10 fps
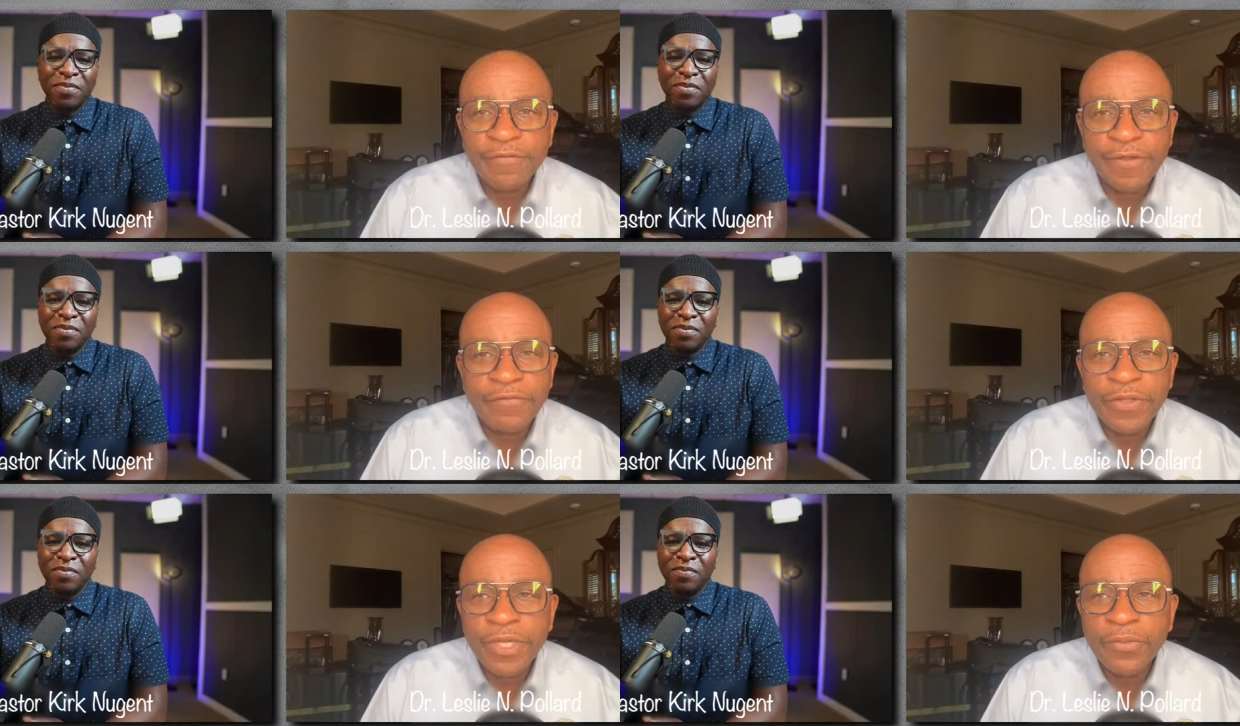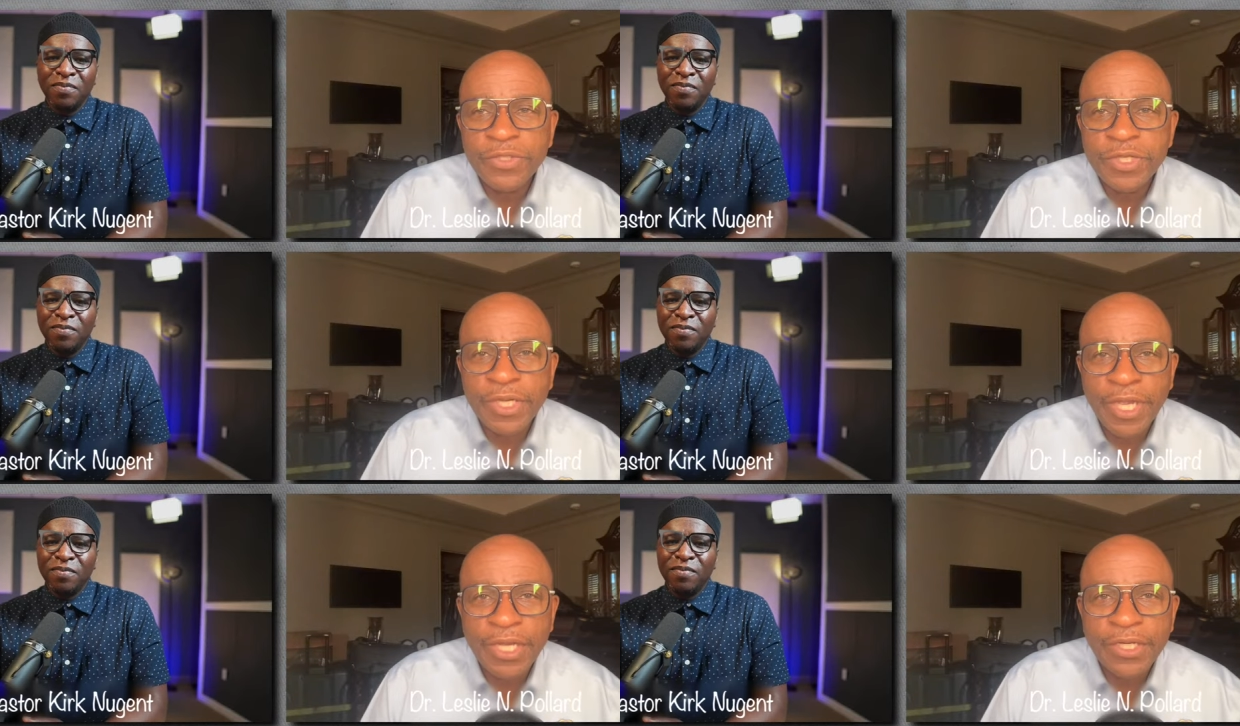Speaker 1: ever there was a
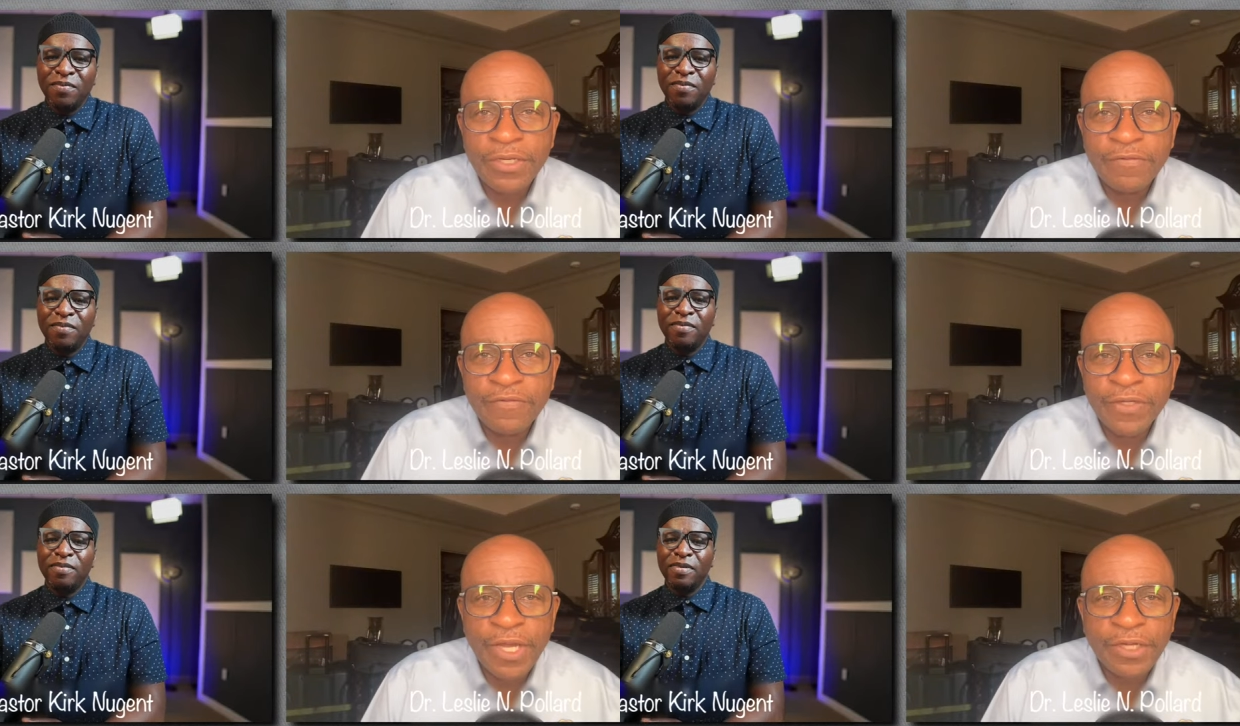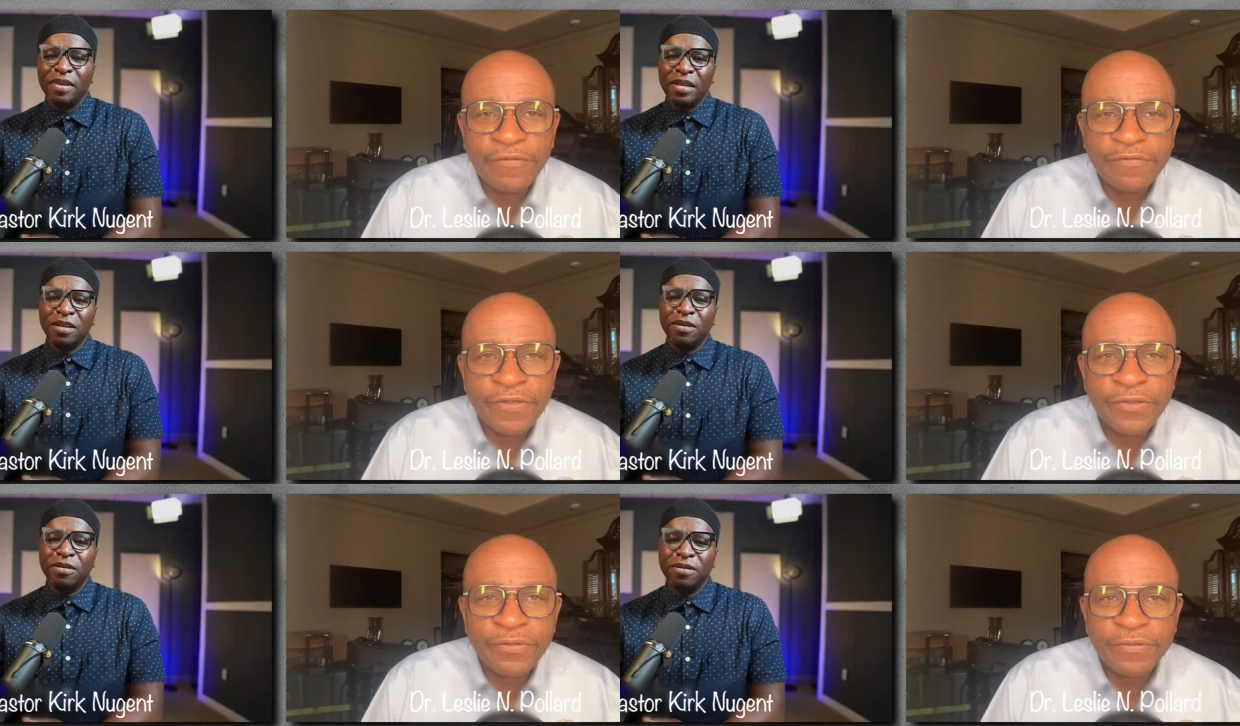candidate for Dr.
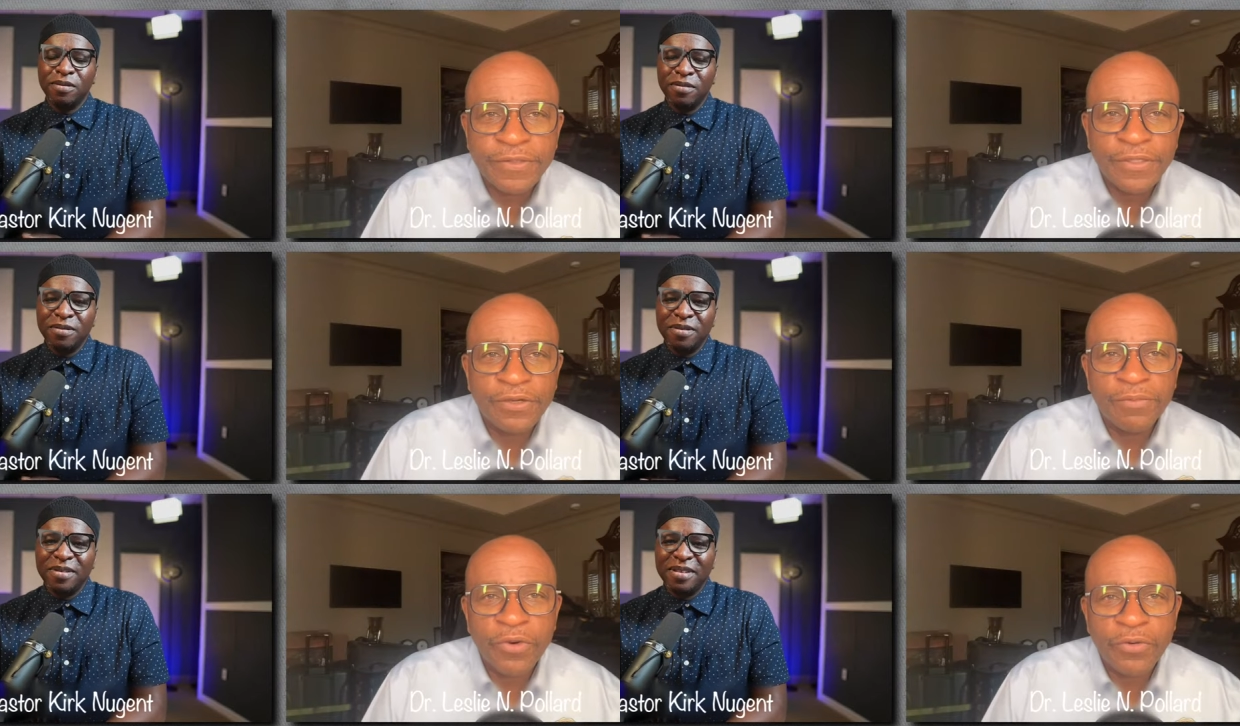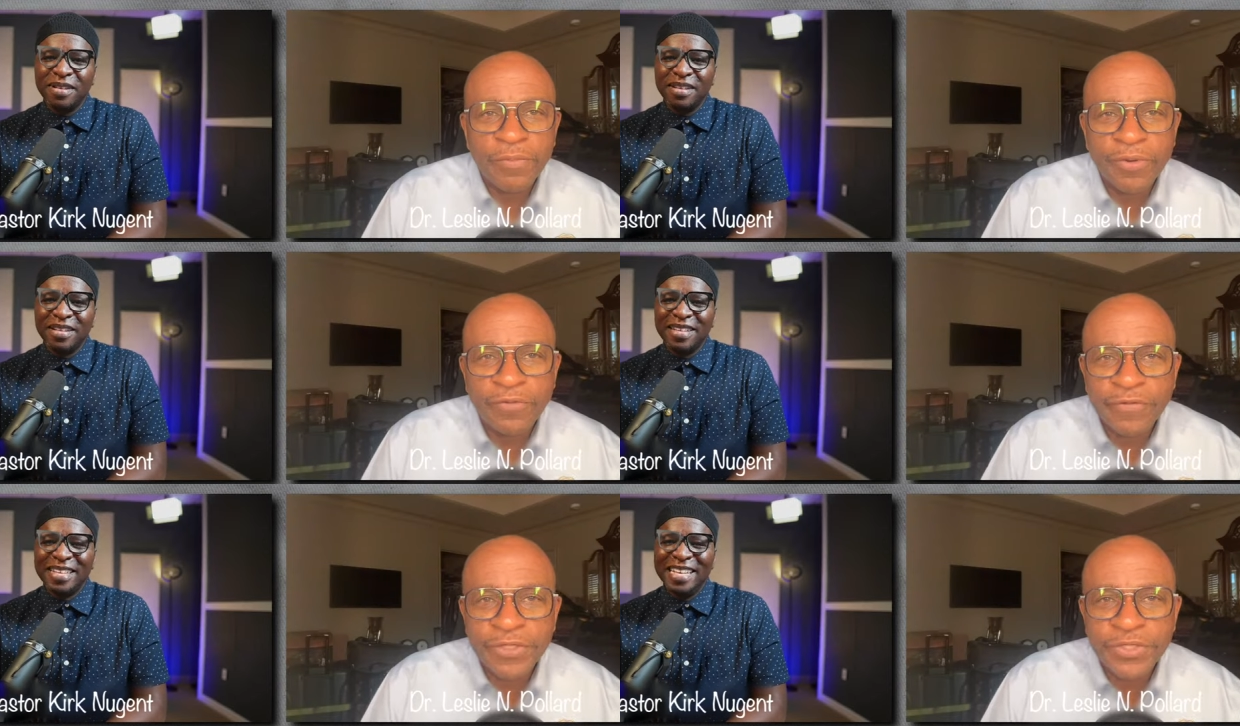Phil, Amari
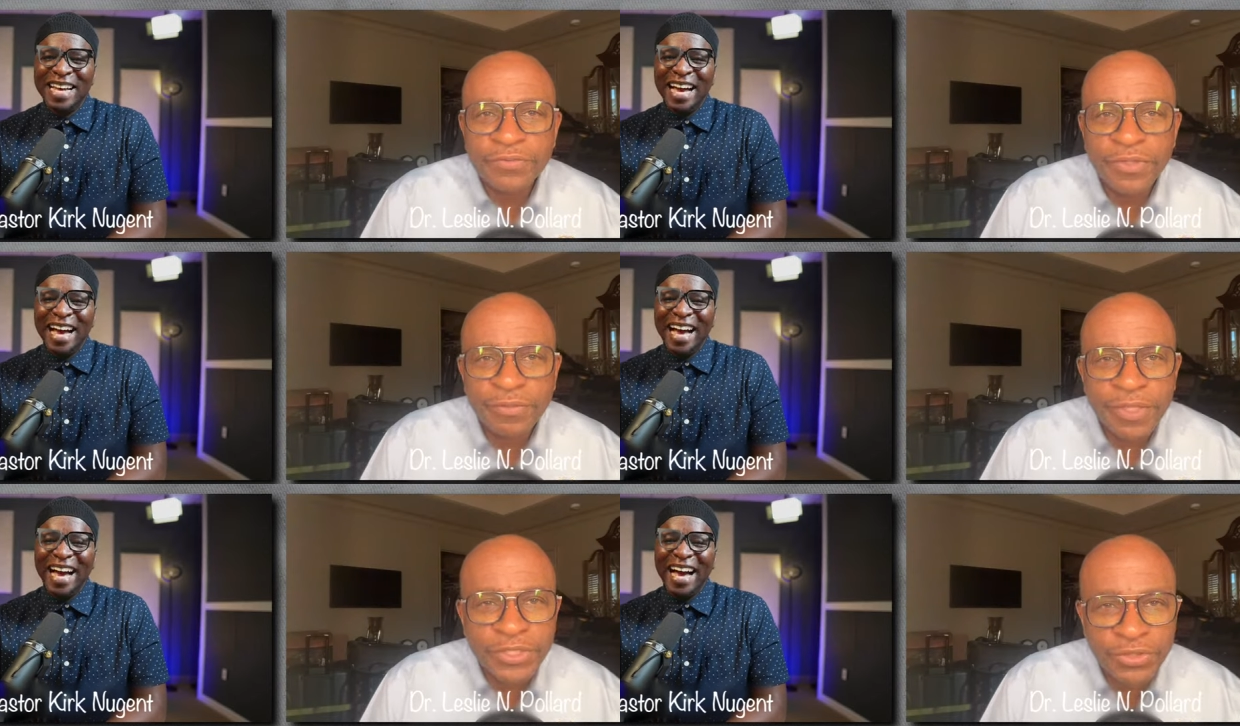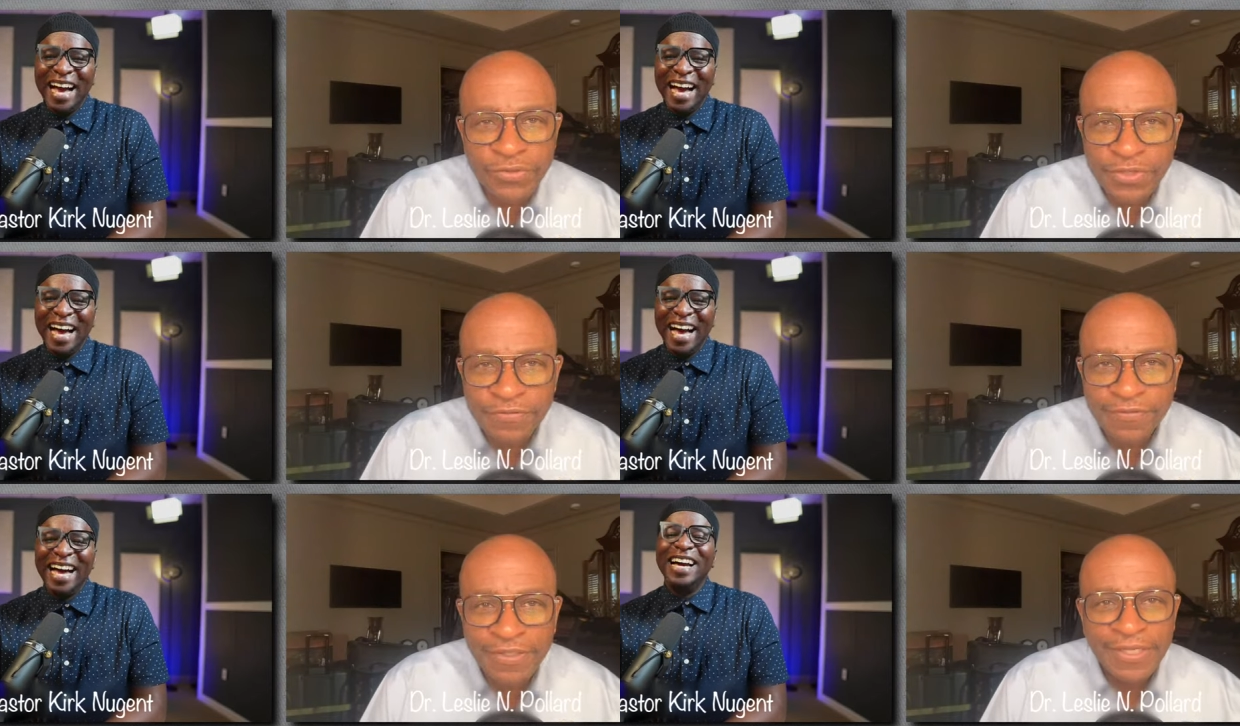Pogic, it would have been
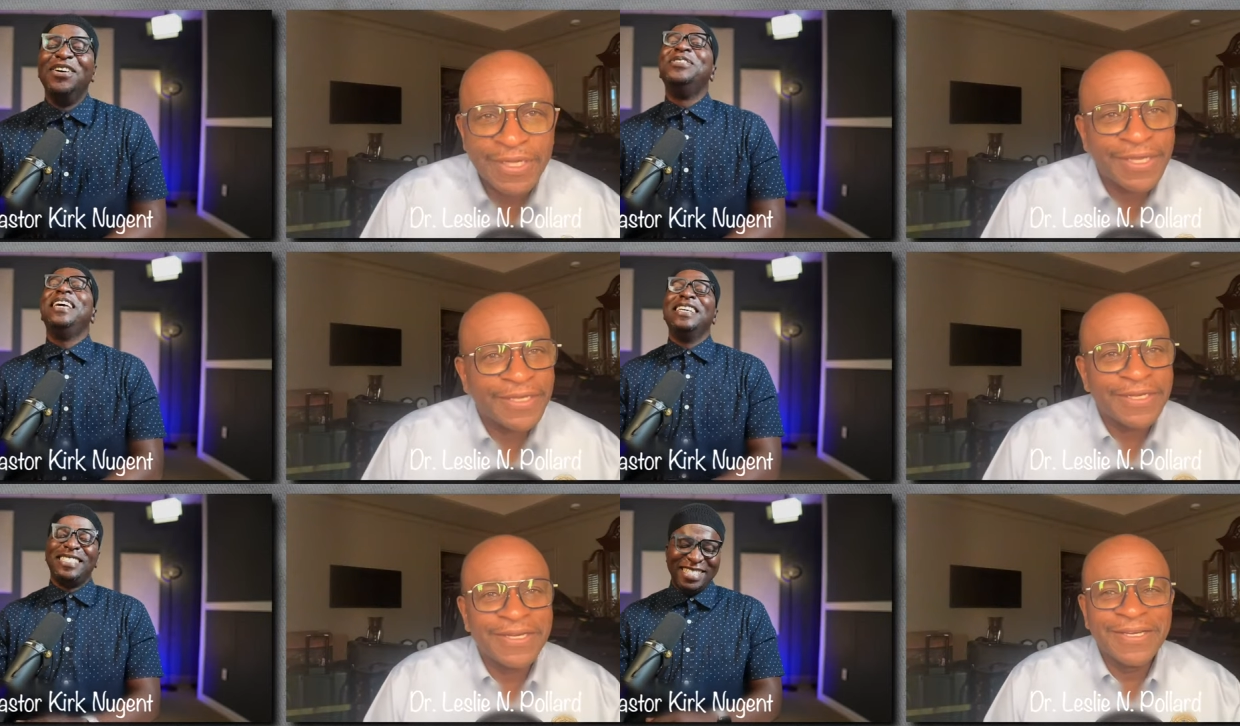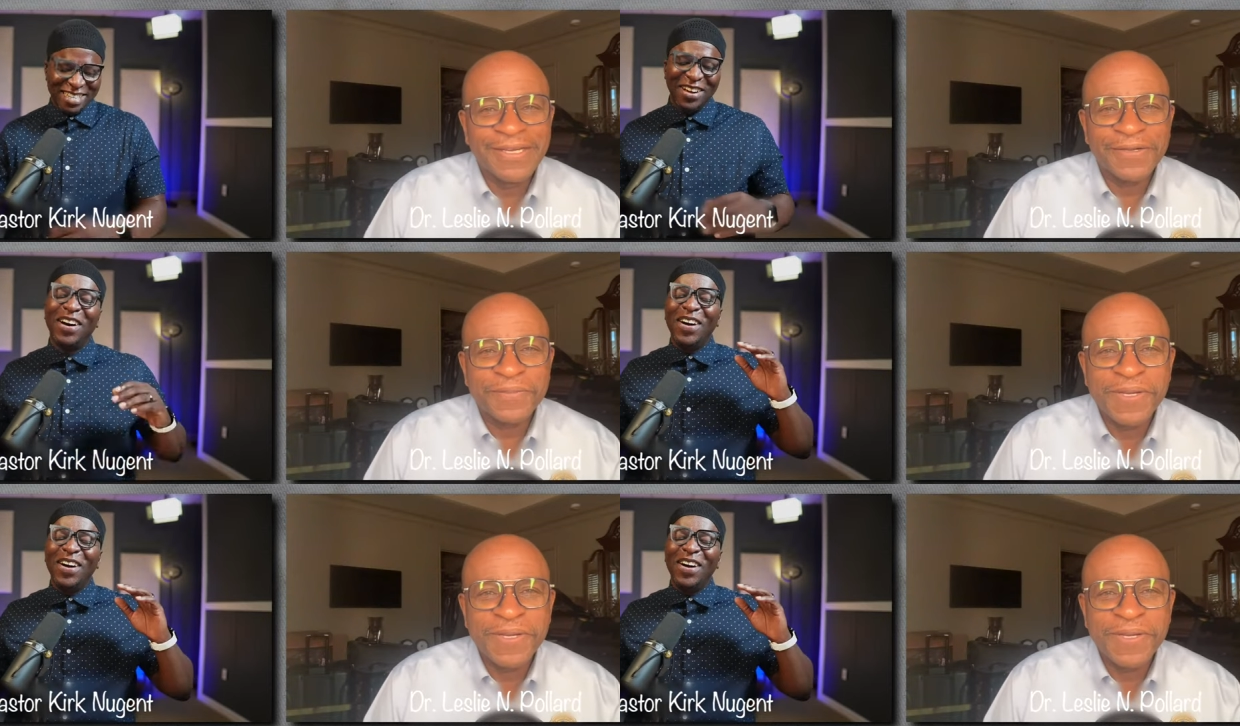Joseph. Oh, and um,